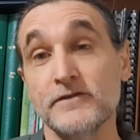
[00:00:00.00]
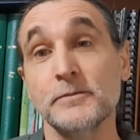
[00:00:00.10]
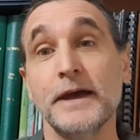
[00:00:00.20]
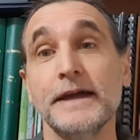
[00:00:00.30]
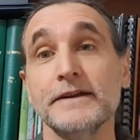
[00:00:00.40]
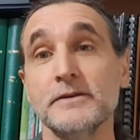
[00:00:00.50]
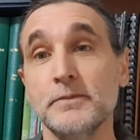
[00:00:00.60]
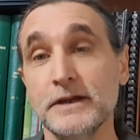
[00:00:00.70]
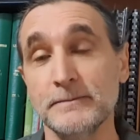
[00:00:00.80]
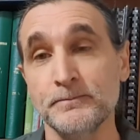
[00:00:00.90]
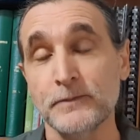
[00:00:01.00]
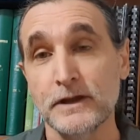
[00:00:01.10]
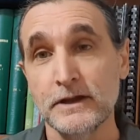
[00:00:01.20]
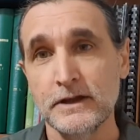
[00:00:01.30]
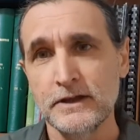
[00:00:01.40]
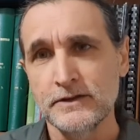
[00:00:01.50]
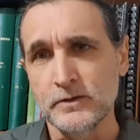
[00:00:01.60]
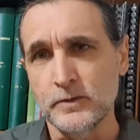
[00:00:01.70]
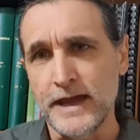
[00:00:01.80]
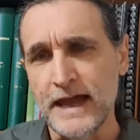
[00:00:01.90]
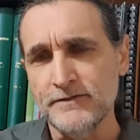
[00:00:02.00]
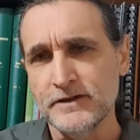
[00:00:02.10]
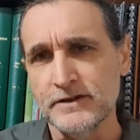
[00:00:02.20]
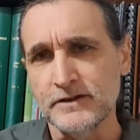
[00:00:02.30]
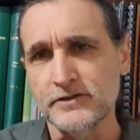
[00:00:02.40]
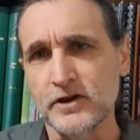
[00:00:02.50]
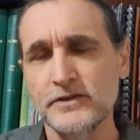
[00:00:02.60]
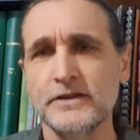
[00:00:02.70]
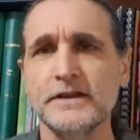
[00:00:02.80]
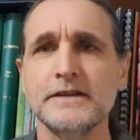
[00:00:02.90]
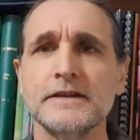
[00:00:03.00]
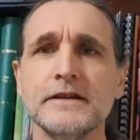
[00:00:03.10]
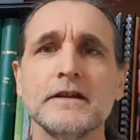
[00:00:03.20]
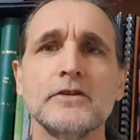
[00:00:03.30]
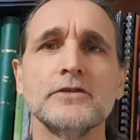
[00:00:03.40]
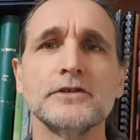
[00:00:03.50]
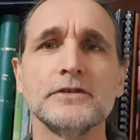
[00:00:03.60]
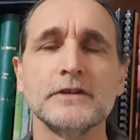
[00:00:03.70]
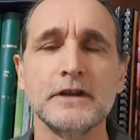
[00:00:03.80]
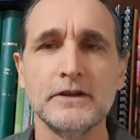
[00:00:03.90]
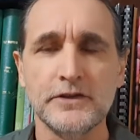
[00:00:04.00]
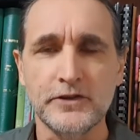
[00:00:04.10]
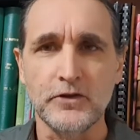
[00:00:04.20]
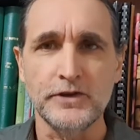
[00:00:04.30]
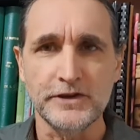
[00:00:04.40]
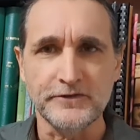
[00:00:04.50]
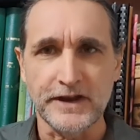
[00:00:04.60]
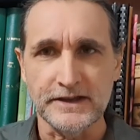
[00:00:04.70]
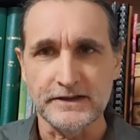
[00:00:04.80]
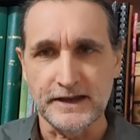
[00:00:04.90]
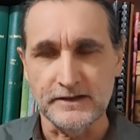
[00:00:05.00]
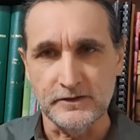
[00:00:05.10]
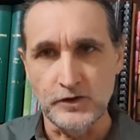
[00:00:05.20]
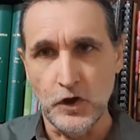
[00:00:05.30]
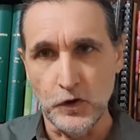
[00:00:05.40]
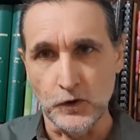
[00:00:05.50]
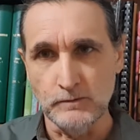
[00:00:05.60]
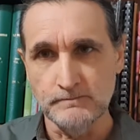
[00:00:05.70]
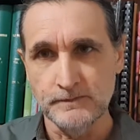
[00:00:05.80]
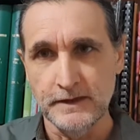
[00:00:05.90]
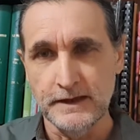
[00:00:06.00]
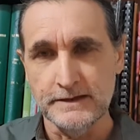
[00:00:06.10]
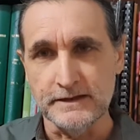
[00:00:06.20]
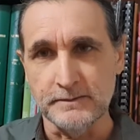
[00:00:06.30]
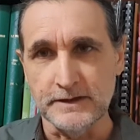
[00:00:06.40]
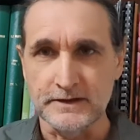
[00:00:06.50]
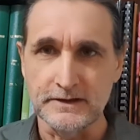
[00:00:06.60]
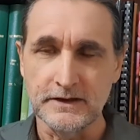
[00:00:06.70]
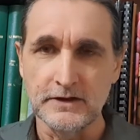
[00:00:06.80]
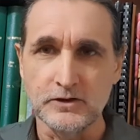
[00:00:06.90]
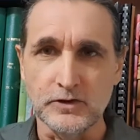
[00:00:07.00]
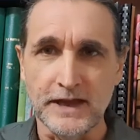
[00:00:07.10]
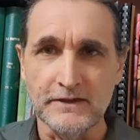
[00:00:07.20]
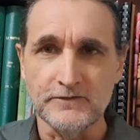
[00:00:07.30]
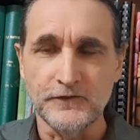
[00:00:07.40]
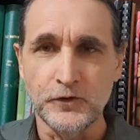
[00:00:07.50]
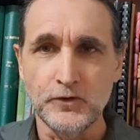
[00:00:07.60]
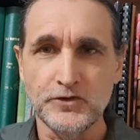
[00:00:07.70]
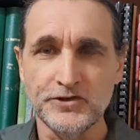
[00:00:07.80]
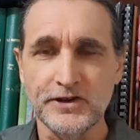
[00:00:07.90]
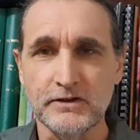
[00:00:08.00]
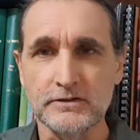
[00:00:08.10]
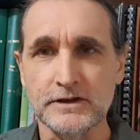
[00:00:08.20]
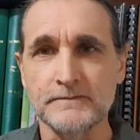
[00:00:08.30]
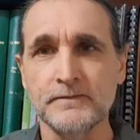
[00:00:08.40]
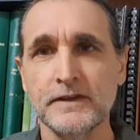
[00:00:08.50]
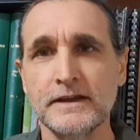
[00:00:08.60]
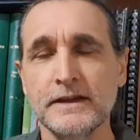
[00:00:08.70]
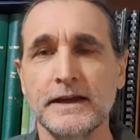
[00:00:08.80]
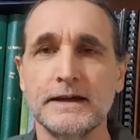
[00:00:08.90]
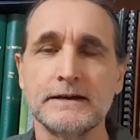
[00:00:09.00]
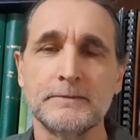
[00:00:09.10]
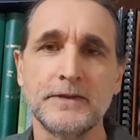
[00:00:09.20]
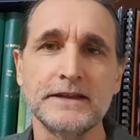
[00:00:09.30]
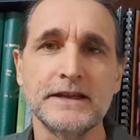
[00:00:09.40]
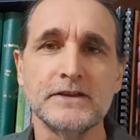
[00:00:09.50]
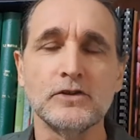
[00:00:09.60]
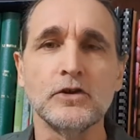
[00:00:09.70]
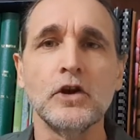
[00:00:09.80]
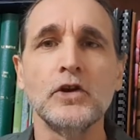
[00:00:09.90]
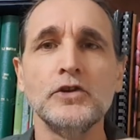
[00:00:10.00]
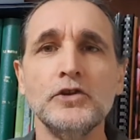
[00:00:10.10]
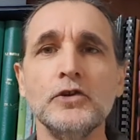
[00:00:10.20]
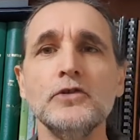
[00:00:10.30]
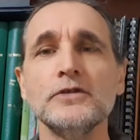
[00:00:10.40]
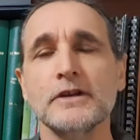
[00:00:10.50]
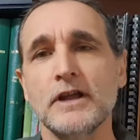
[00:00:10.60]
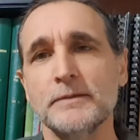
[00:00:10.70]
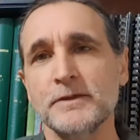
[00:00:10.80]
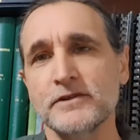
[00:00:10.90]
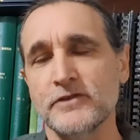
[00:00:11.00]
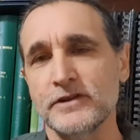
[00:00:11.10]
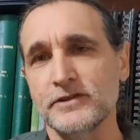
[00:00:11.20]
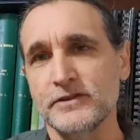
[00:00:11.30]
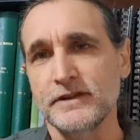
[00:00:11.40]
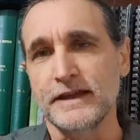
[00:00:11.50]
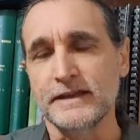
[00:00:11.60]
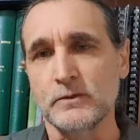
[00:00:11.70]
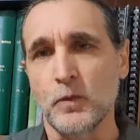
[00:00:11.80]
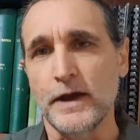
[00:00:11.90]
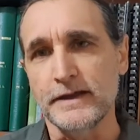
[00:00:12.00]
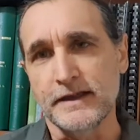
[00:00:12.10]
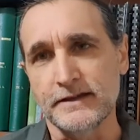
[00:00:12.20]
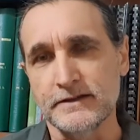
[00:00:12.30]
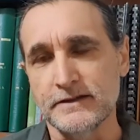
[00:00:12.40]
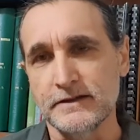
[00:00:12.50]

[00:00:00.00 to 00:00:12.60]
from A to B. So we have to design these enclosures so the orangutans know, doesn't make sense, to get food, shelter. They need to use the climbing structures in the way that